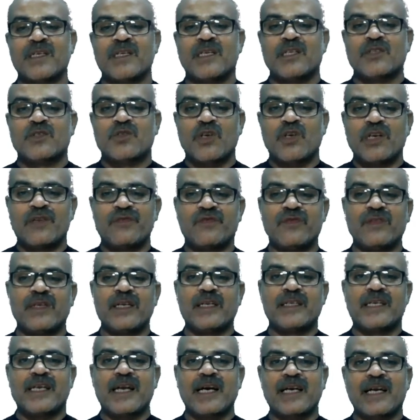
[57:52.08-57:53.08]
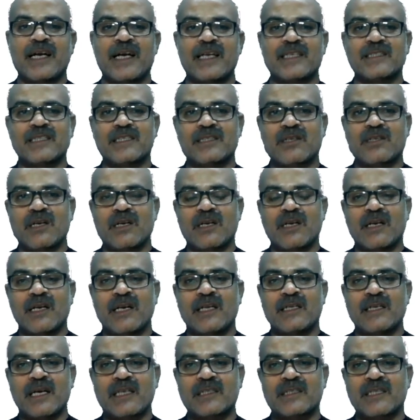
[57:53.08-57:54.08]
So if a drug has
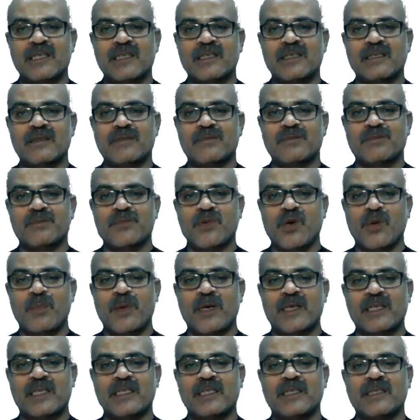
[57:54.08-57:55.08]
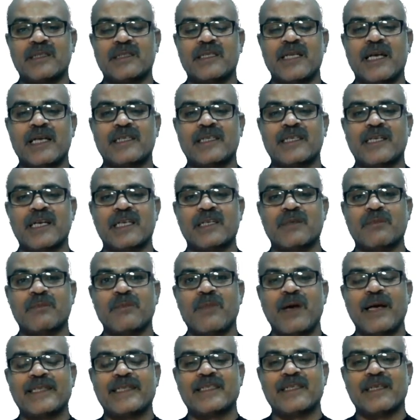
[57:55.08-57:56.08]
induction property, that drug
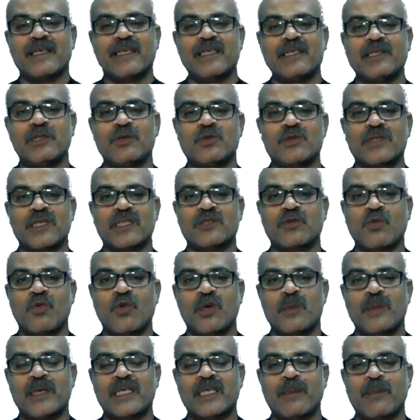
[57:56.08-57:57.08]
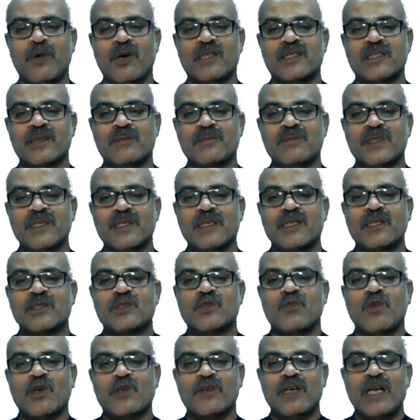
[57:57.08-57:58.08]
might induce its own metabolism.
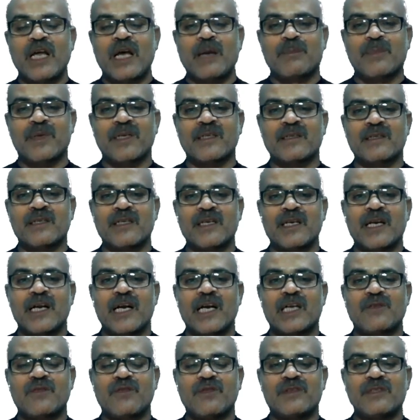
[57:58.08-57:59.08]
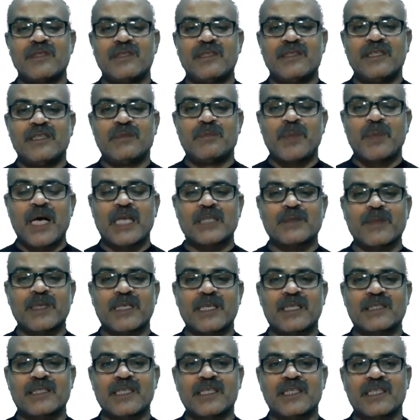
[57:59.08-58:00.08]
So what will happen? The plasma
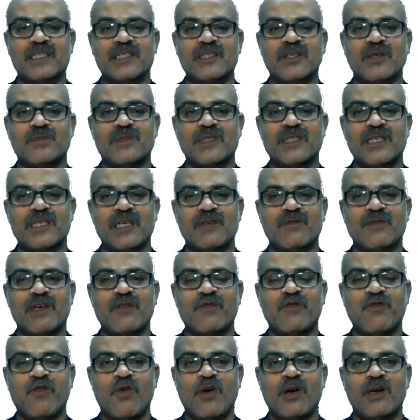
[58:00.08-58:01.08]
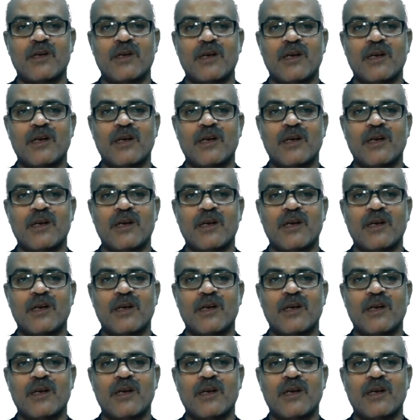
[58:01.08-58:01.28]
concentration of the drug will fall